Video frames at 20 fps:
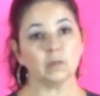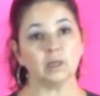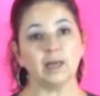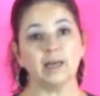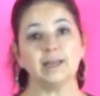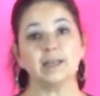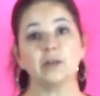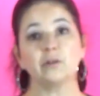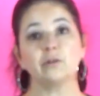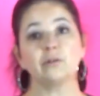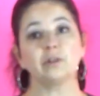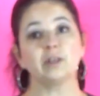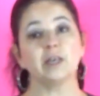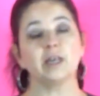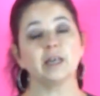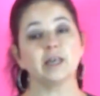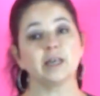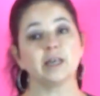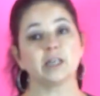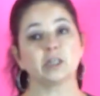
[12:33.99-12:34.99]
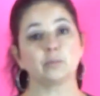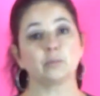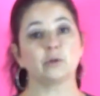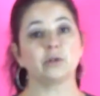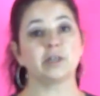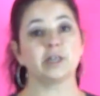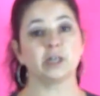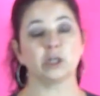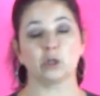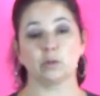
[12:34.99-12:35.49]
Another thing is
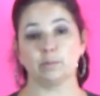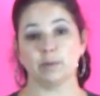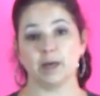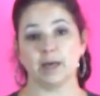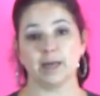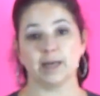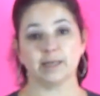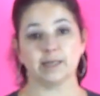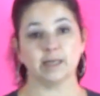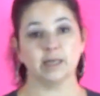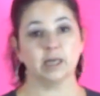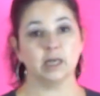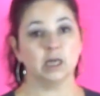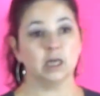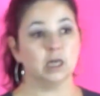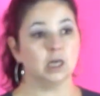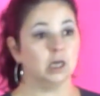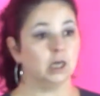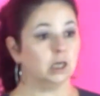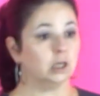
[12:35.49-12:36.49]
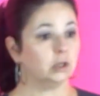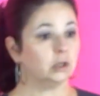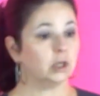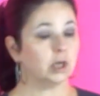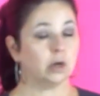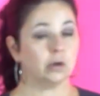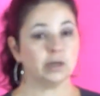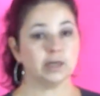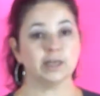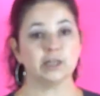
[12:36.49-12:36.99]
participate.
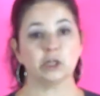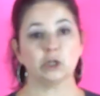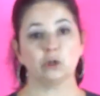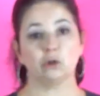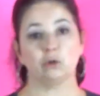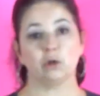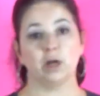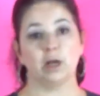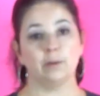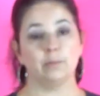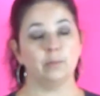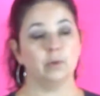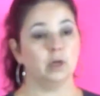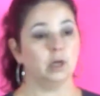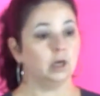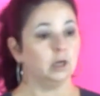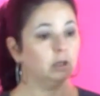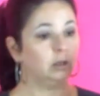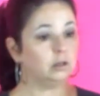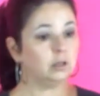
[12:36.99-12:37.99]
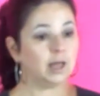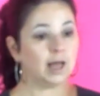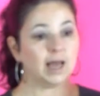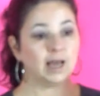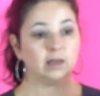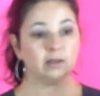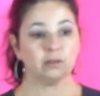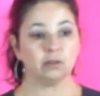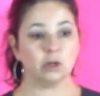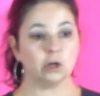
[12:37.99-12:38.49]
Go to Instagram,
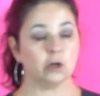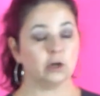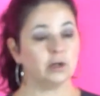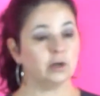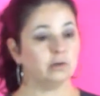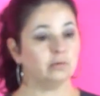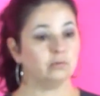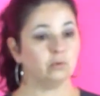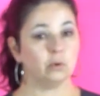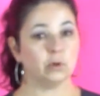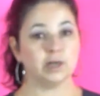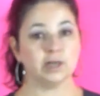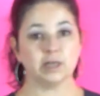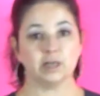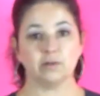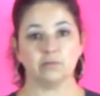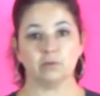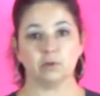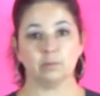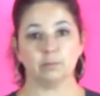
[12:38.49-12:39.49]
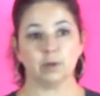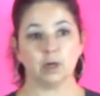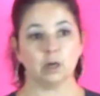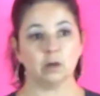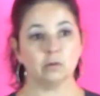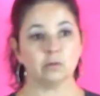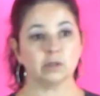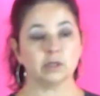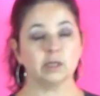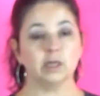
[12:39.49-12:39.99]
like 30 or 40 different
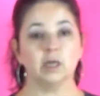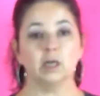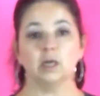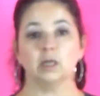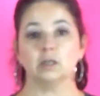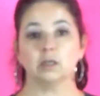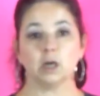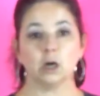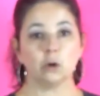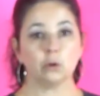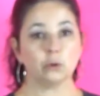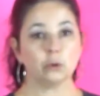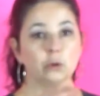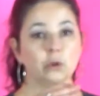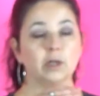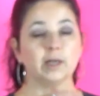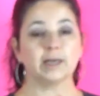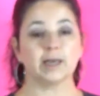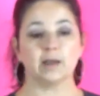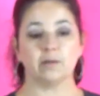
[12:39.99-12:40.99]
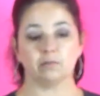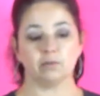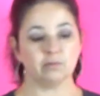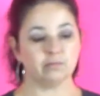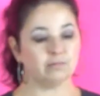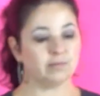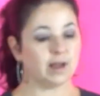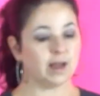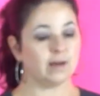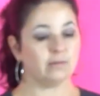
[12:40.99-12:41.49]
posts. Don't do it every
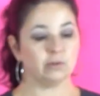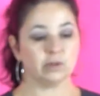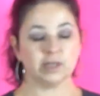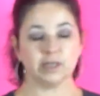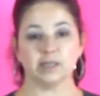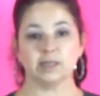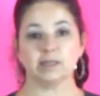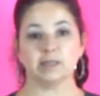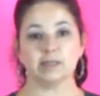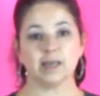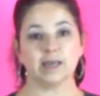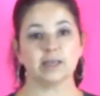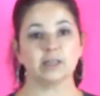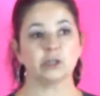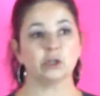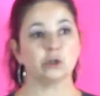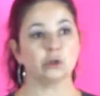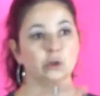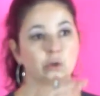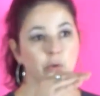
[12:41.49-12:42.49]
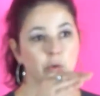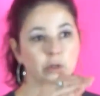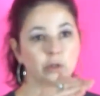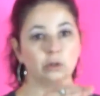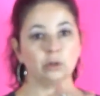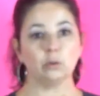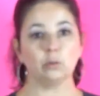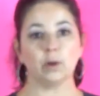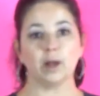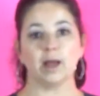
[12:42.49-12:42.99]
5 or 10 seconds. Do it
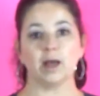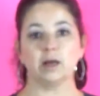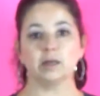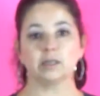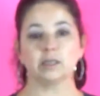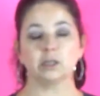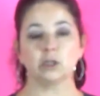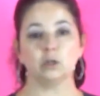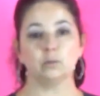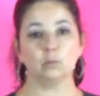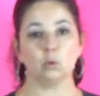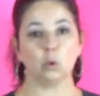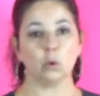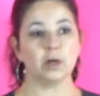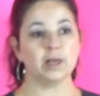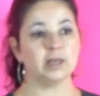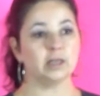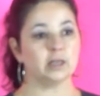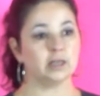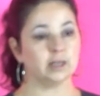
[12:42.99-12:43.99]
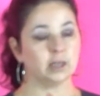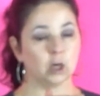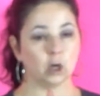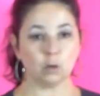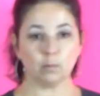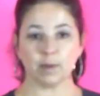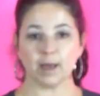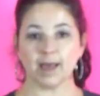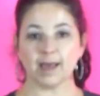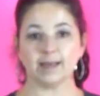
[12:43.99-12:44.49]
throughout your morning, then go
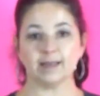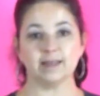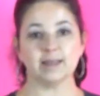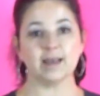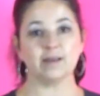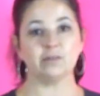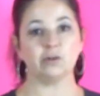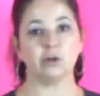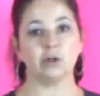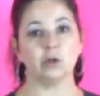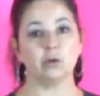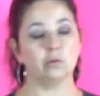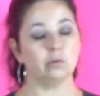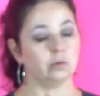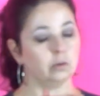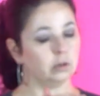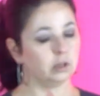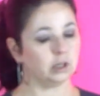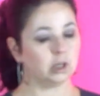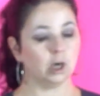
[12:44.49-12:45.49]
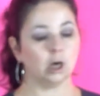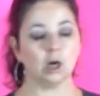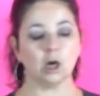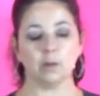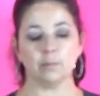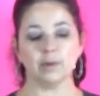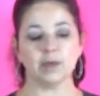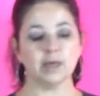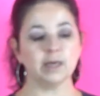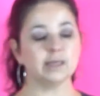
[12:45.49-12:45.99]
back in the afternoon,
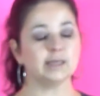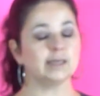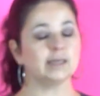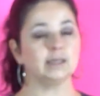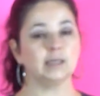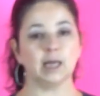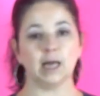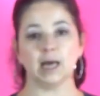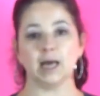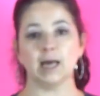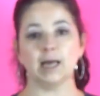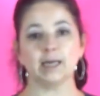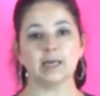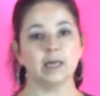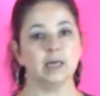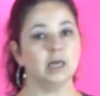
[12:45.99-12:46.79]
comment, like.